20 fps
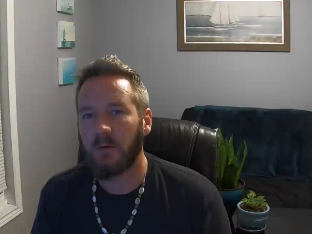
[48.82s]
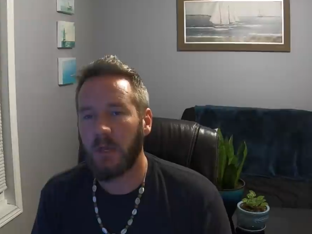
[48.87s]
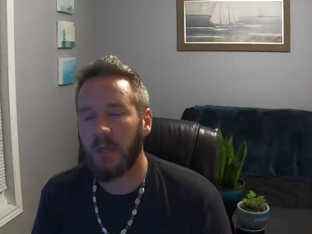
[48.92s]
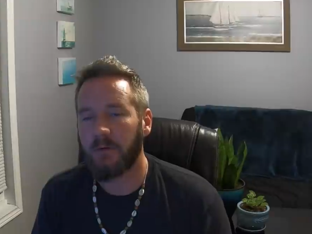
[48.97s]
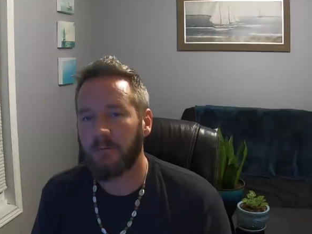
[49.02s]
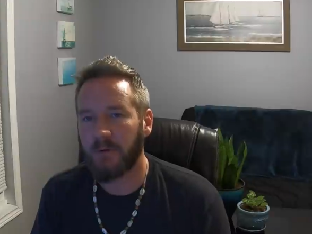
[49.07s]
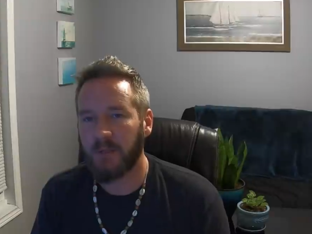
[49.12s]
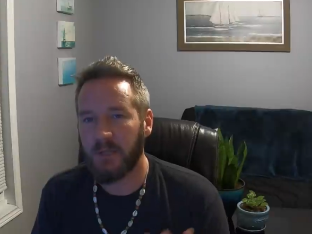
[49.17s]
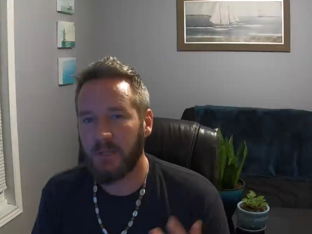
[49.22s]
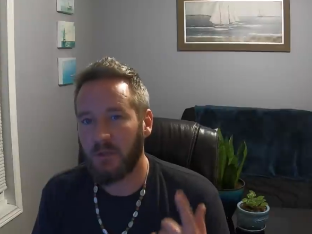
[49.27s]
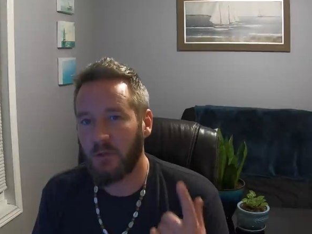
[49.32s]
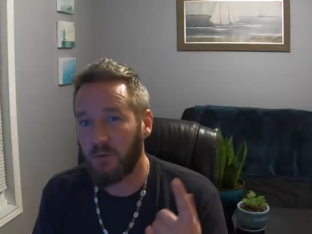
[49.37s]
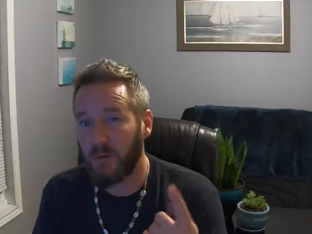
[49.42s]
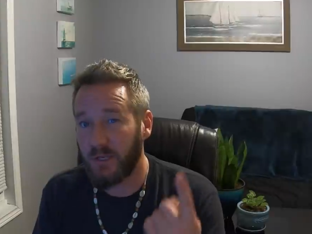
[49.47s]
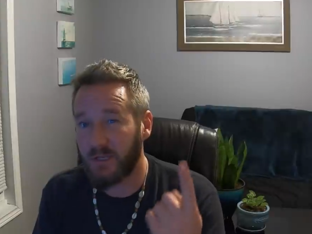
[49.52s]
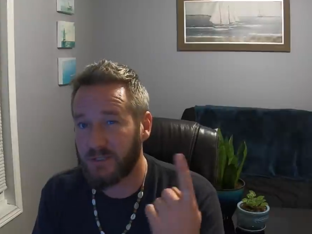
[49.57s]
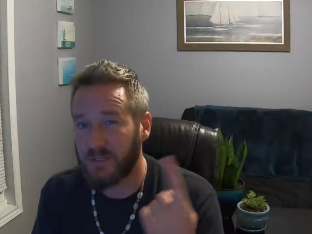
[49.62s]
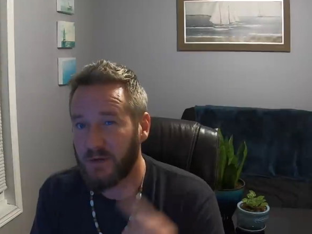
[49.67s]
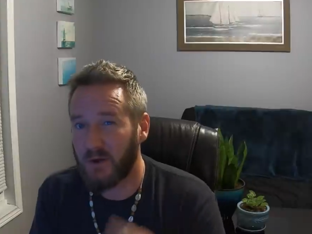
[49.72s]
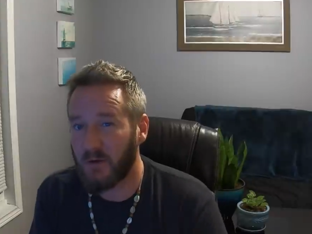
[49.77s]
Everything you
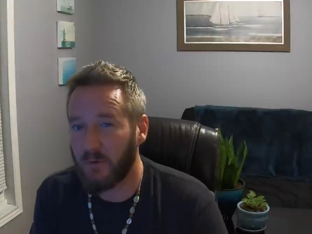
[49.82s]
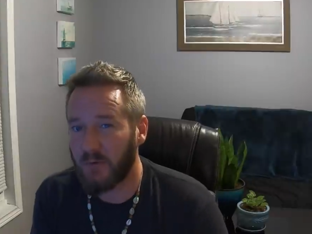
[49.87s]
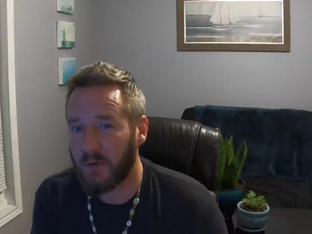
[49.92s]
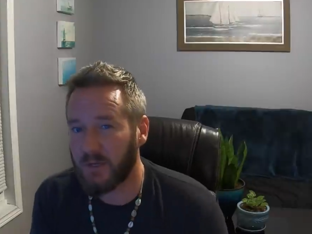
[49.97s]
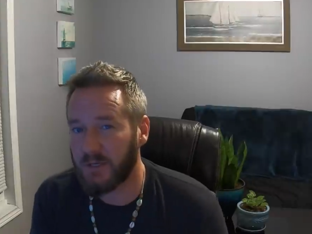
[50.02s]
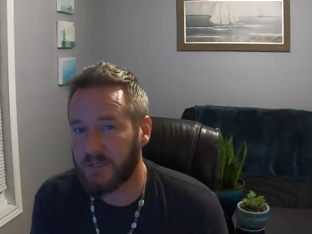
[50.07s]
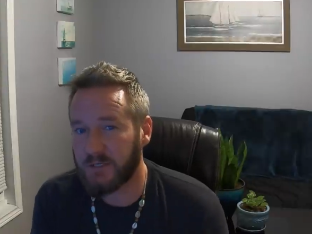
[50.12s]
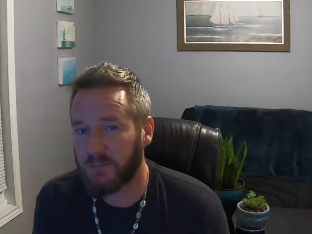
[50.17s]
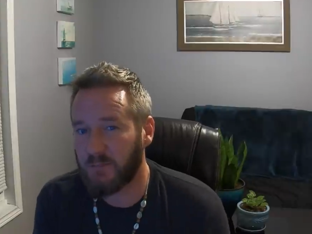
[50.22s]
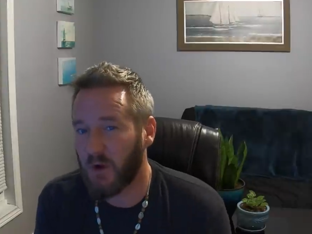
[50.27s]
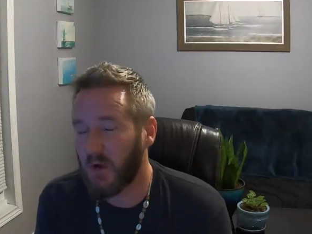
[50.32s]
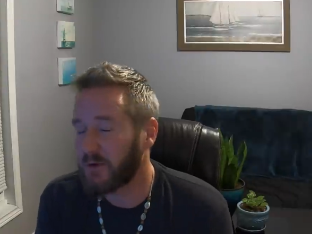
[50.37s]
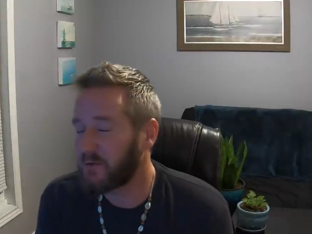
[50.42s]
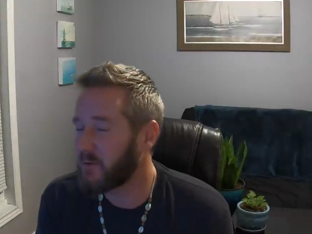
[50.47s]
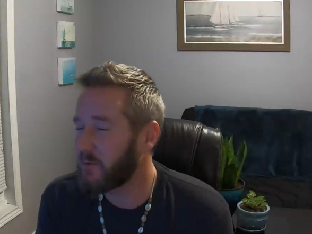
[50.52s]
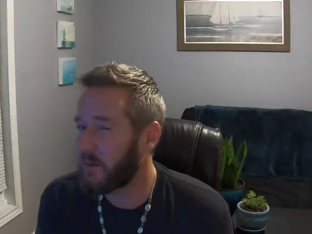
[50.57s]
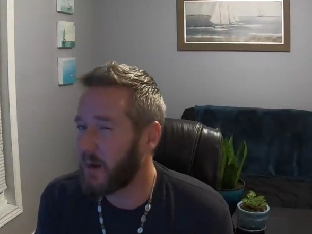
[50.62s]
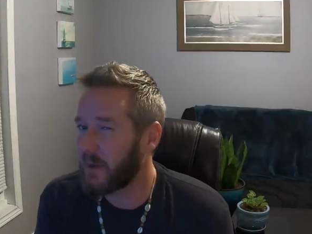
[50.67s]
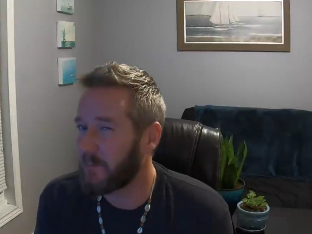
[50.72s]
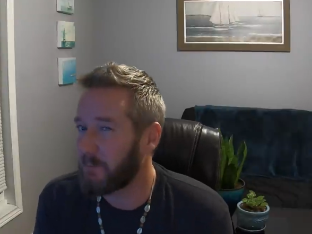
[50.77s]
need to know is brought
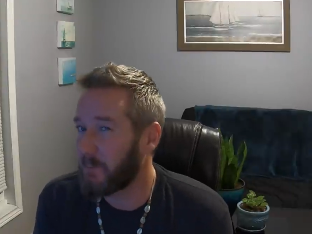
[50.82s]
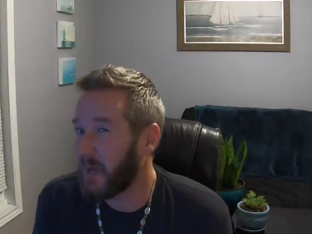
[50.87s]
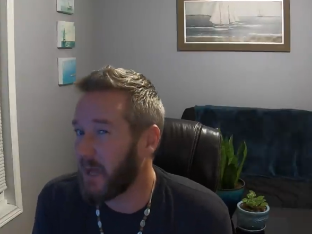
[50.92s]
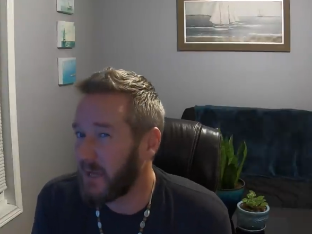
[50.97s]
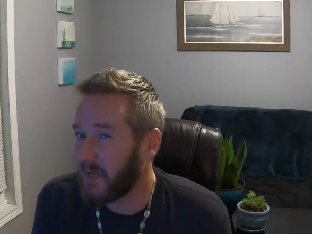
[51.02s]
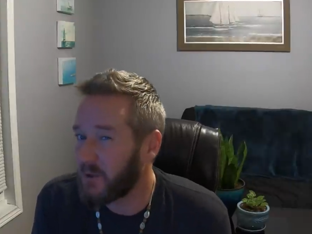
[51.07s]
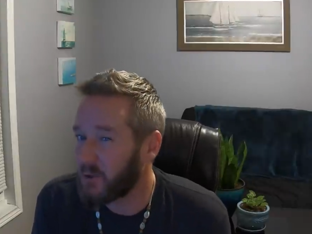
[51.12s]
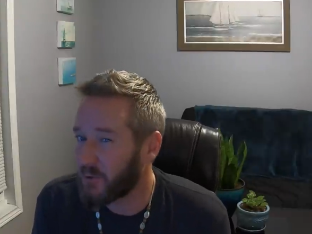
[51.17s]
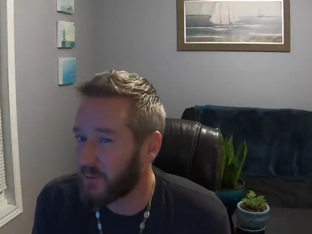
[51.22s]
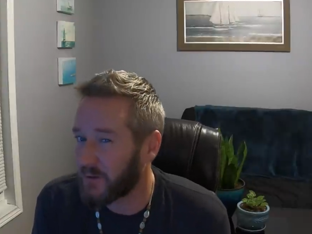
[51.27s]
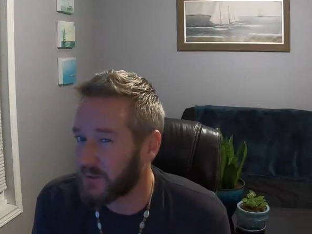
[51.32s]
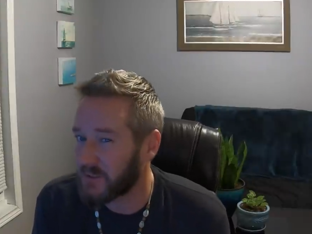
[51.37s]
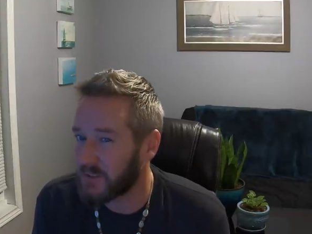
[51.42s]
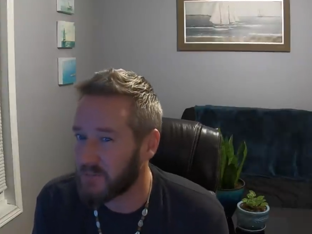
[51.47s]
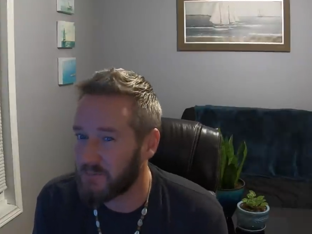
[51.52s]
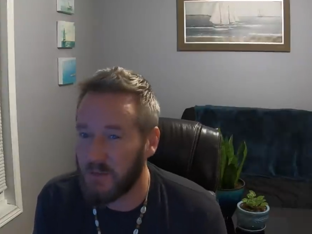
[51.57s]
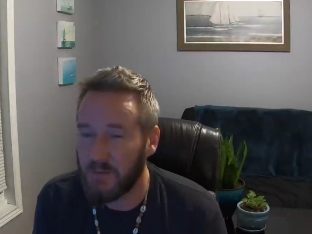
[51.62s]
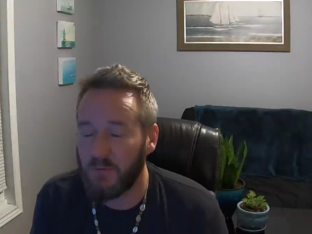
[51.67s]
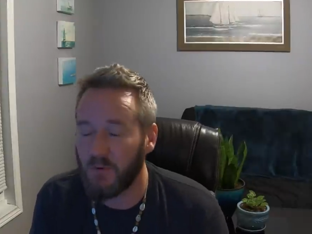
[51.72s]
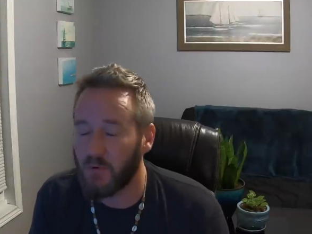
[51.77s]
to you by
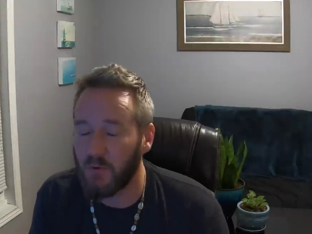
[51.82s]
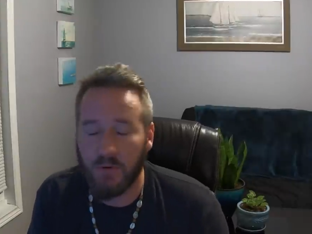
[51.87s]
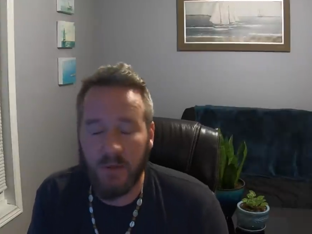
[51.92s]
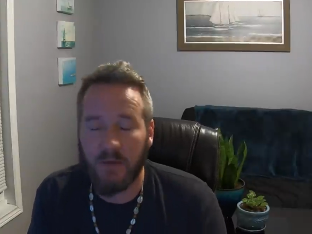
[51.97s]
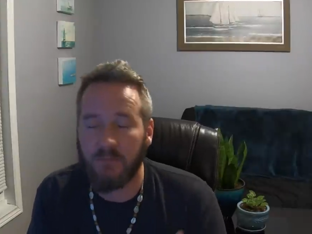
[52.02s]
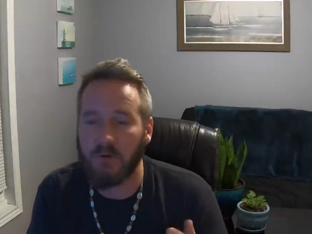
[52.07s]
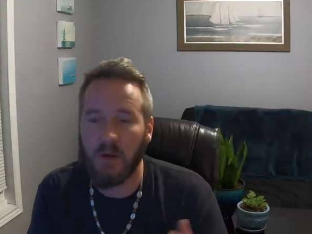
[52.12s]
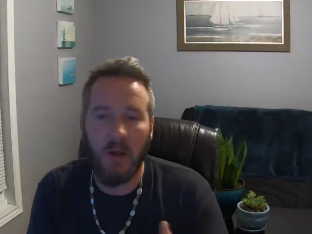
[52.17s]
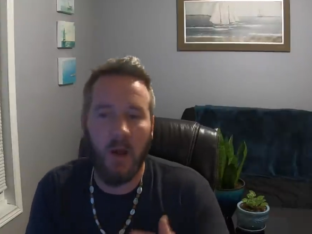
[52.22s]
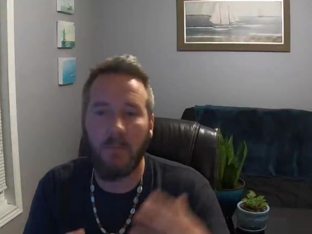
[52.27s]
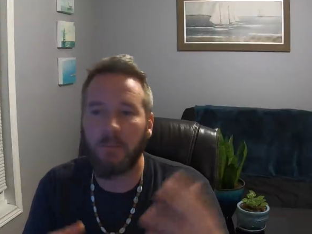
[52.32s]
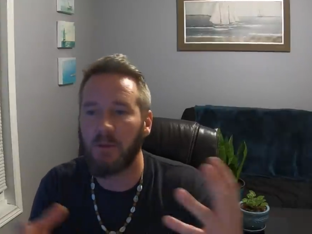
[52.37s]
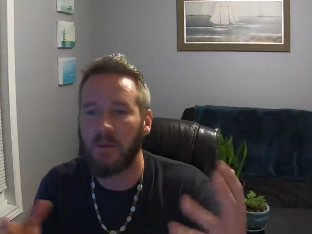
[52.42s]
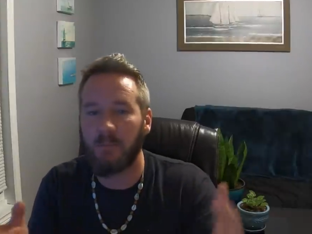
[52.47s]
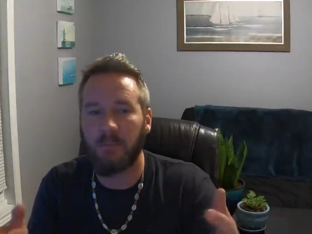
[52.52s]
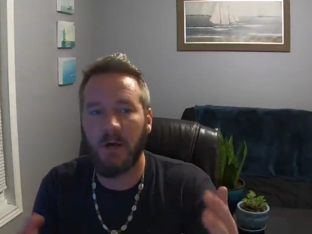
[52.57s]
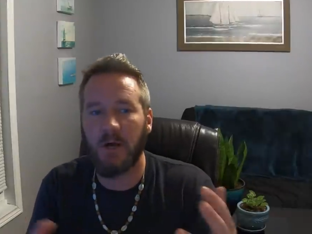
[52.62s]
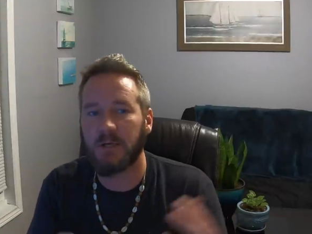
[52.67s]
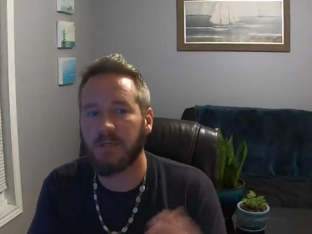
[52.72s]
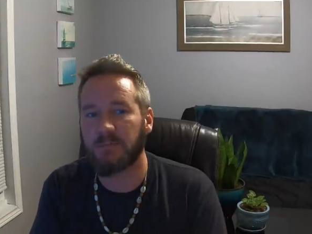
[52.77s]
patrons, people who give a couple
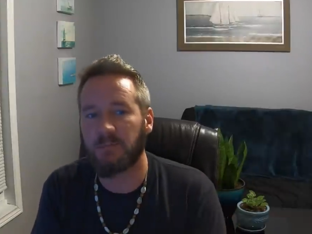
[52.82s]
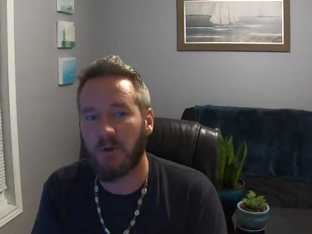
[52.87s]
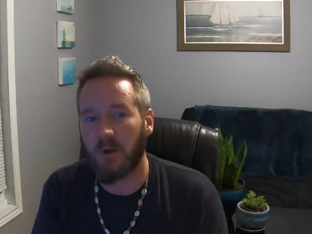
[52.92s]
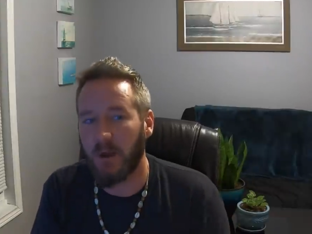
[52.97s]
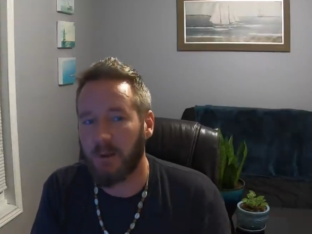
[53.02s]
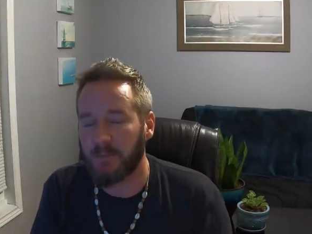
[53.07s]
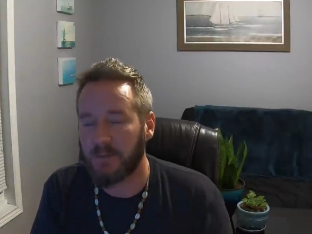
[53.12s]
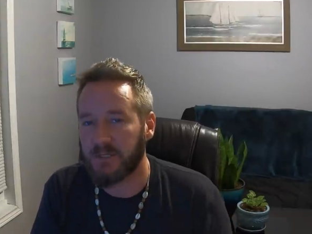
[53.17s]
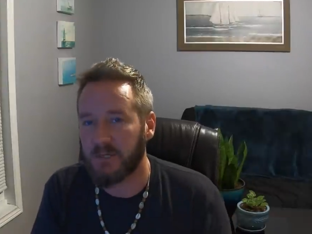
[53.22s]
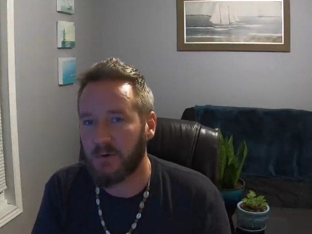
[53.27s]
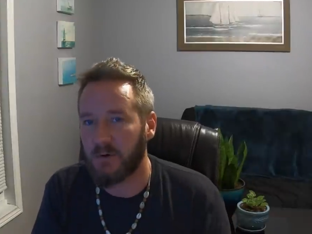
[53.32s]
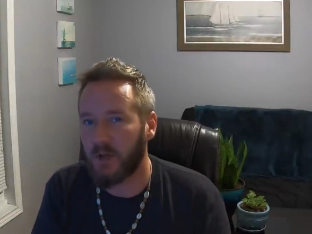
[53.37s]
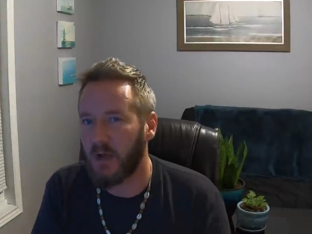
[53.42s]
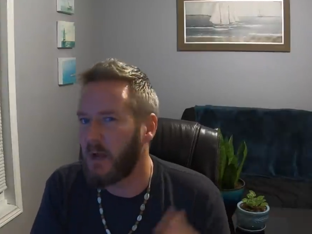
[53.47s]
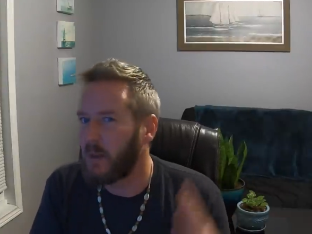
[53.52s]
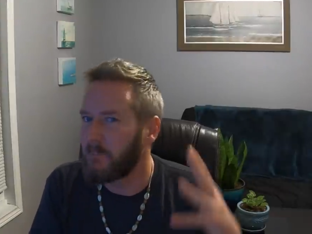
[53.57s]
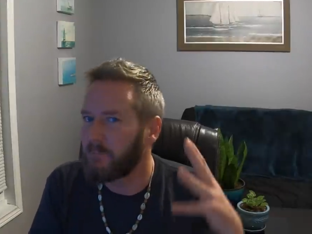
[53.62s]
of bucks per episode